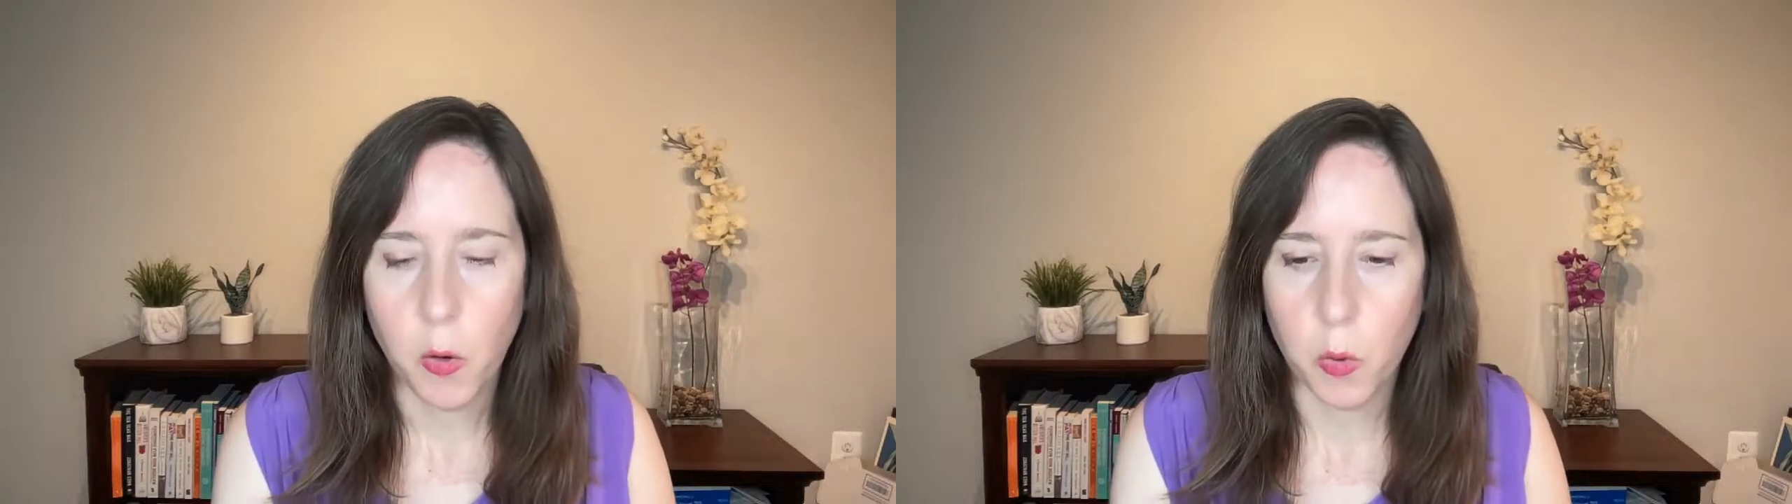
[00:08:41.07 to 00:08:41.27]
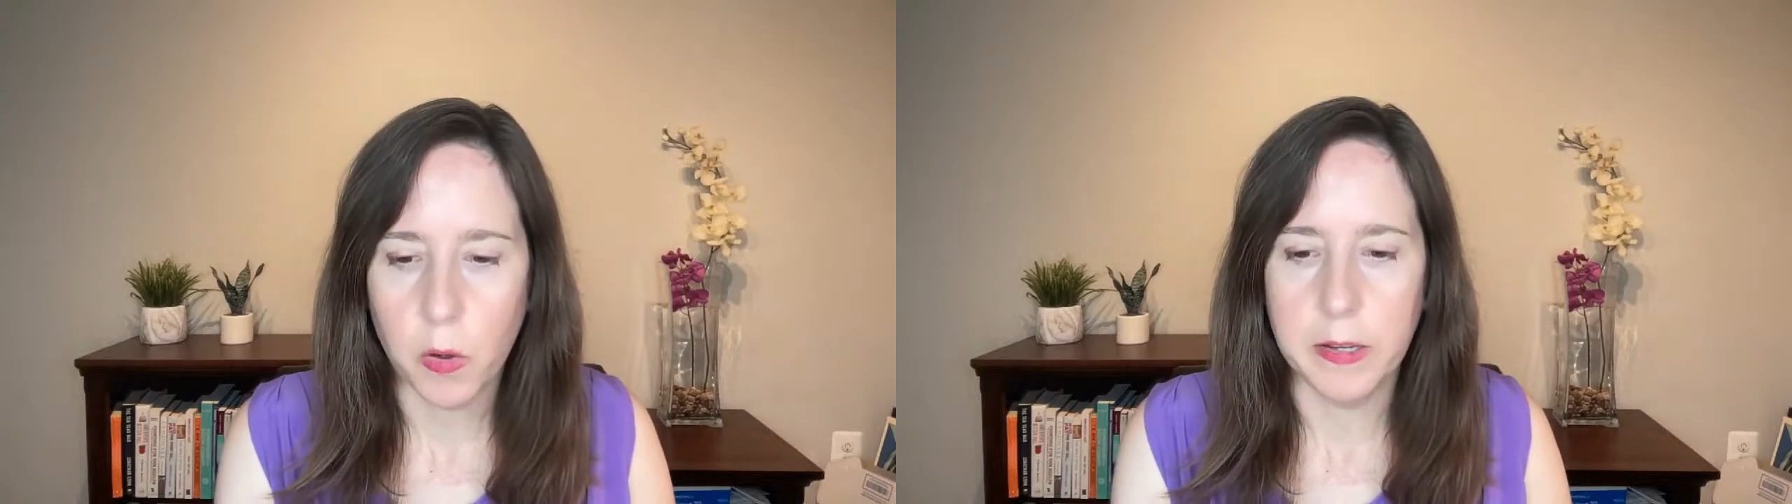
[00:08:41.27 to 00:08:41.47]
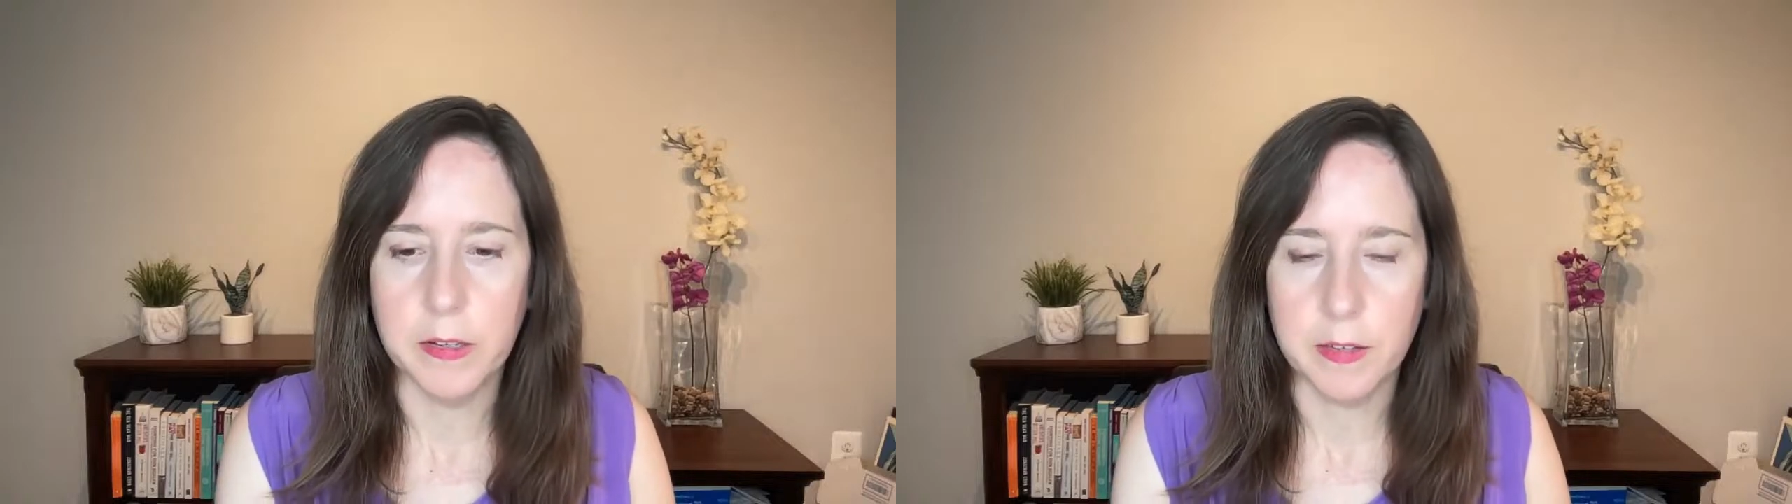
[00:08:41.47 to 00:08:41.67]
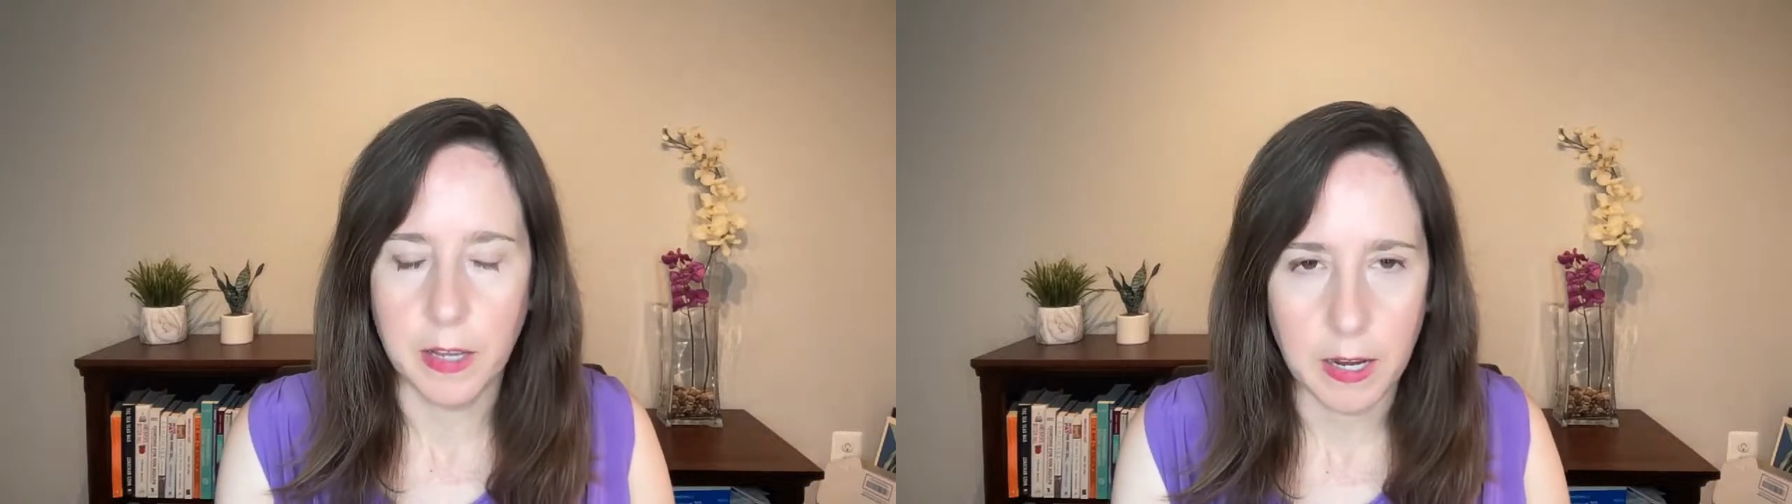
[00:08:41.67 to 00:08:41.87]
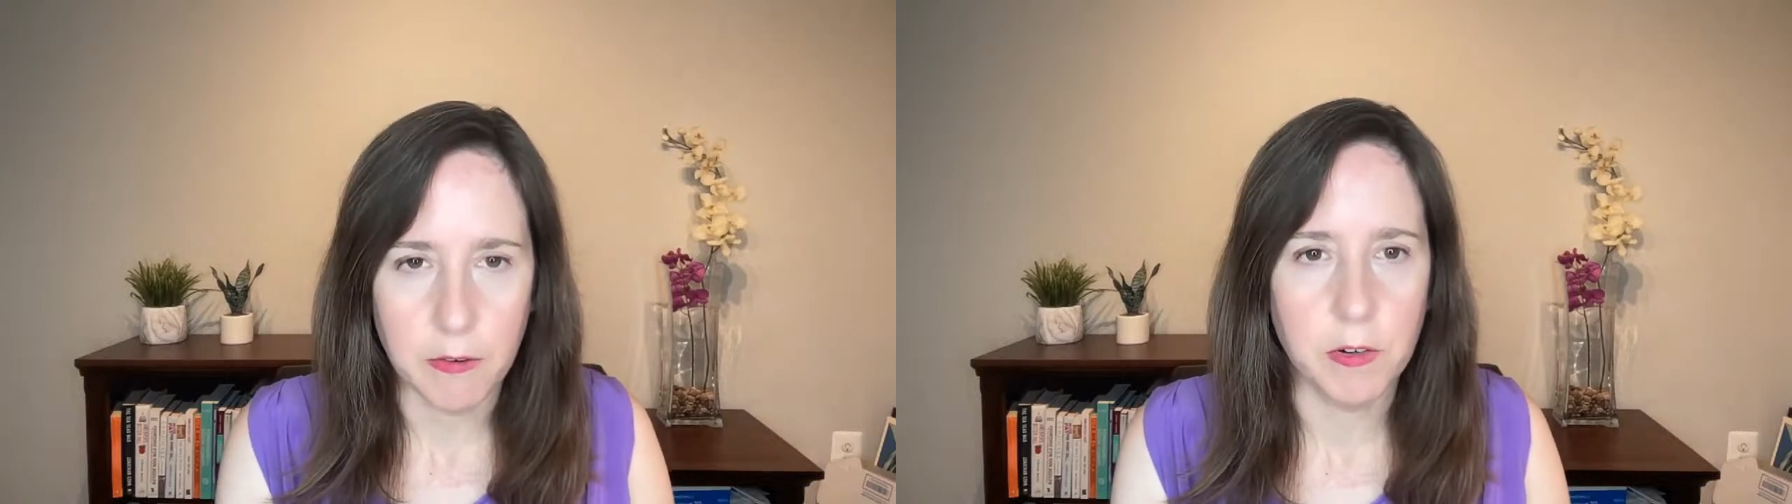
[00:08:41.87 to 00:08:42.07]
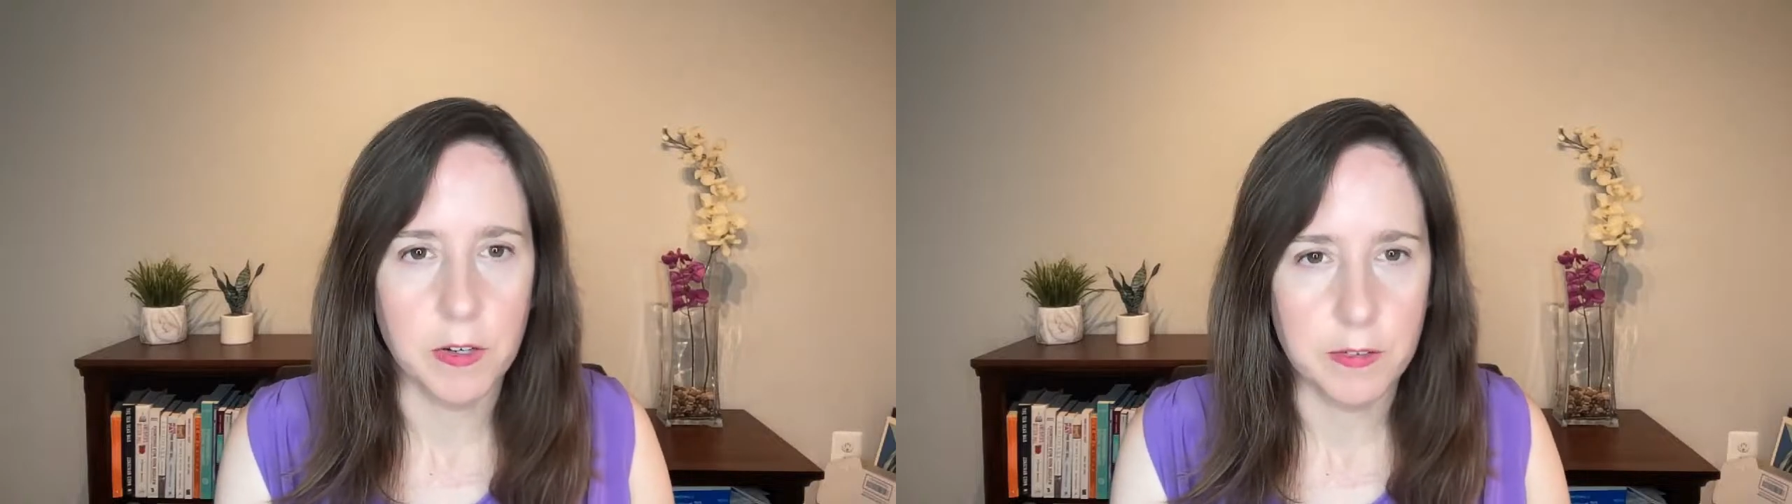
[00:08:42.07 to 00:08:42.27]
Or is every